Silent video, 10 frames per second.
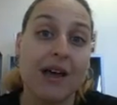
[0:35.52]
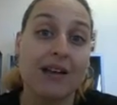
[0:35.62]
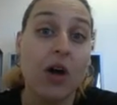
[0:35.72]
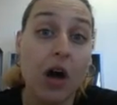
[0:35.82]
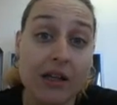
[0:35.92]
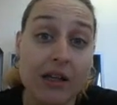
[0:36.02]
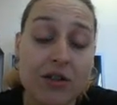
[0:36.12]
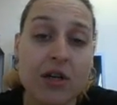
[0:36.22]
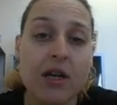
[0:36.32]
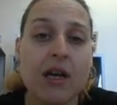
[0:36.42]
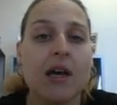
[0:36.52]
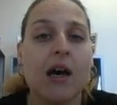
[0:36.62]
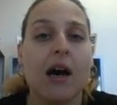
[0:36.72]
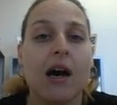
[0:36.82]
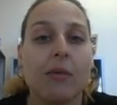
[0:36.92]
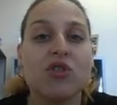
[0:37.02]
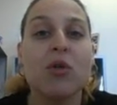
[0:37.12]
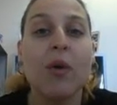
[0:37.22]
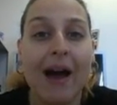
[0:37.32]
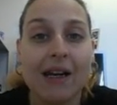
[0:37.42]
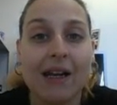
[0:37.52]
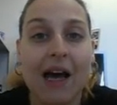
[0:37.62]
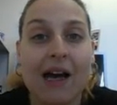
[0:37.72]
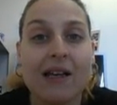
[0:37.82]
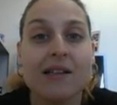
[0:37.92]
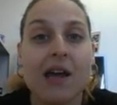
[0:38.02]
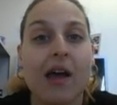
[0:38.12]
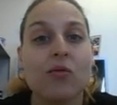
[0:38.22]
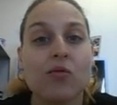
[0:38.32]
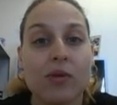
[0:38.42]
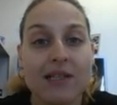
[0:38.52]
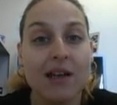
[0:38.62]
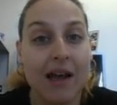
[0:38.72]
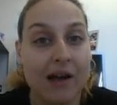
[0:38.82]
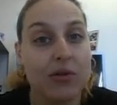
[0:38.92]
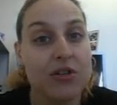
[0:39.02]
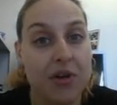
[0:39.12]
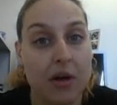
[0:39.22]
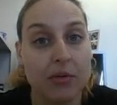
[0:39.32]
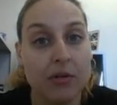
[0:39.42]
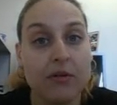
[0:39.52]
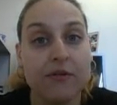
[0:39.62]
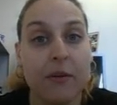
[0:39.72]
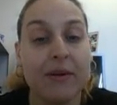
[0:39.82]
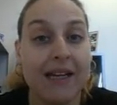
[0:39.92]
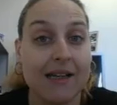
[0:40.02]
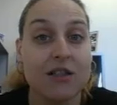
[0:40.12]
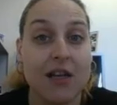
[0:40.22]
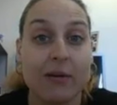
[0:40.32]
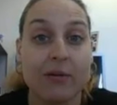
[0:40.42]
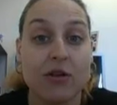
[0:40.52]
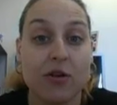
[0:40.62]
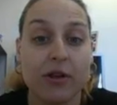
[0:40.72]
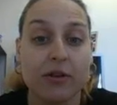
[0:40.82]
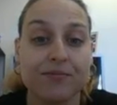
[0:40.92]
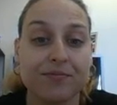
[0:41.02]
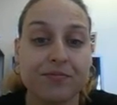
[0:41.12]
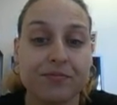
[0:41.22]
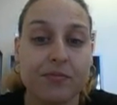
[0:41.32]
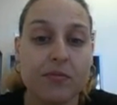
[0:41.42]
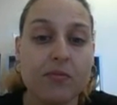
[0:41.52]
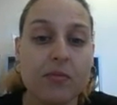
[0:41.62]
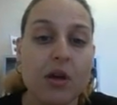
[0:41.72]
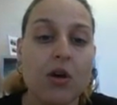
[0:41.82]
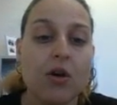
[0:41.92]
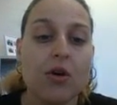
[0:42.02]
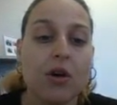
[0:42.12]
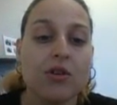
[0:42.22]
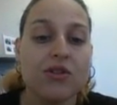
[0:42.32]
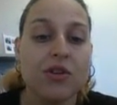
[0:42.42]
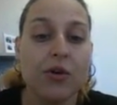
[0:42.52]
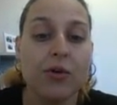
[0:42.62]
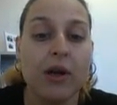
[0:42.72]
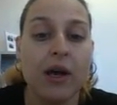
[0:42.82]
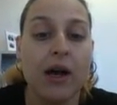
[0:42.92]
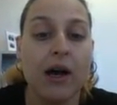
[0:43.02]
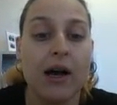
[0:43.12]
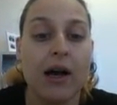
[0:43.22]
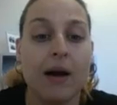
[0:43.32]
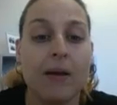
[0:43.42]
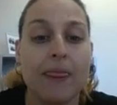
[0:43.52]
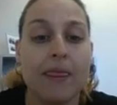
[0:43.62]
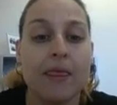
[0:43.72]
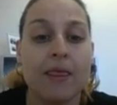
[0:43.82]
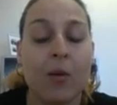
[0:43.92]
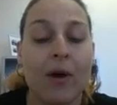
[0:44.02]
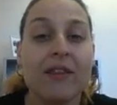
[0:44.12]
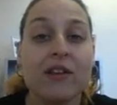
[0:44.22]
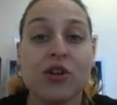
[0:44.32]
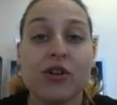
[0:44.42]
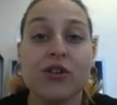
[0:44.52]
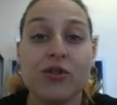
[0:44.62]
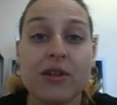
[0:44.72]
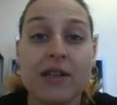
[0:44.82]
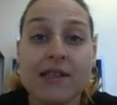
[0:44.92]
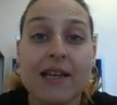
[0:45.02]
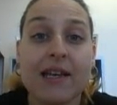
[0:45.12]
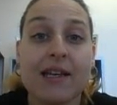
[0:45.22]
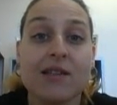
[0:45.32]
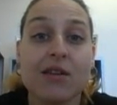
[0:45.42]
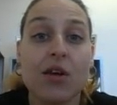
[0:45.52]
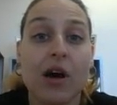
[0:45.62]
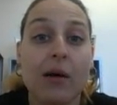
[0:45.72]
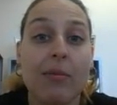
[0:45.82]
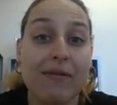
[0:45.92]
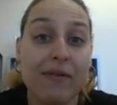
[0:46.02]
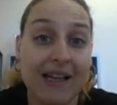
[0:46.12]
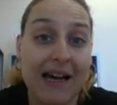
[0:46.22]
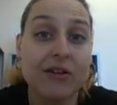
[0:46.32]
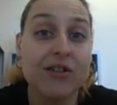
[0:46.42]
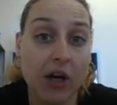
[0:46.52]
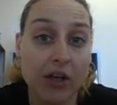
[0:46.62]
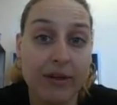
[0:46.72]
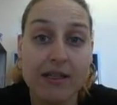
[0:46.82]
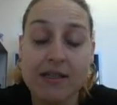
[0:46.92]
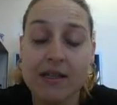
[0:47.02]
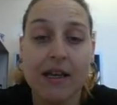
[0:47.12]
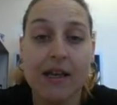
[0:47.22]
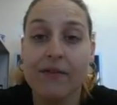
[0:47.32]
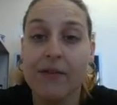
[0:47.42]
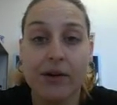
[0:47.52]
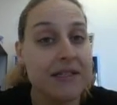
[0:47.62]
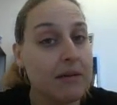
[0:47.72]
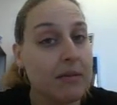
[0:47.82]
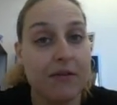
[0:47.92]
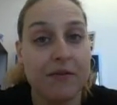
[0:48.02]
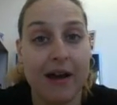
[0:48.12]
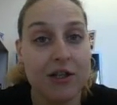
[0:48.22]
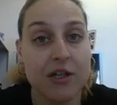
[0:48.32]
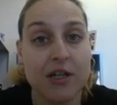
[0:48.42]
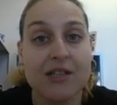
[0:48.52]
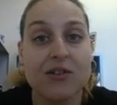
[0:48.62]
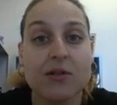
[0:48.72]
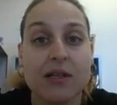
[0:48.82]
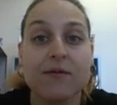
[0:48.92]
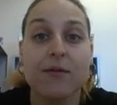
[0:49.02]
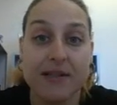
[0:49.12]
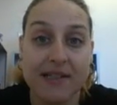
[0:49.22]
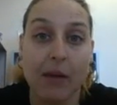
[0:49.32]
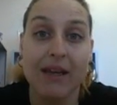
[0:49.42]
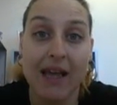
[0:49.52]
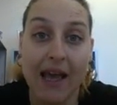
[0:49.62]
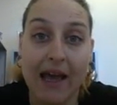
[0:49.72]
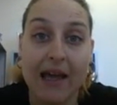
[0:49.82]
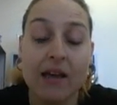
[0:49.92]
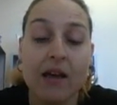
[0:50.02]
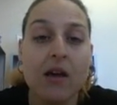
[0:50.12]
knowledge to analyze a written language sample from an English language learner. So the way that you're going to do this is by filling out a document in a very similar fashion as you did for assignment A.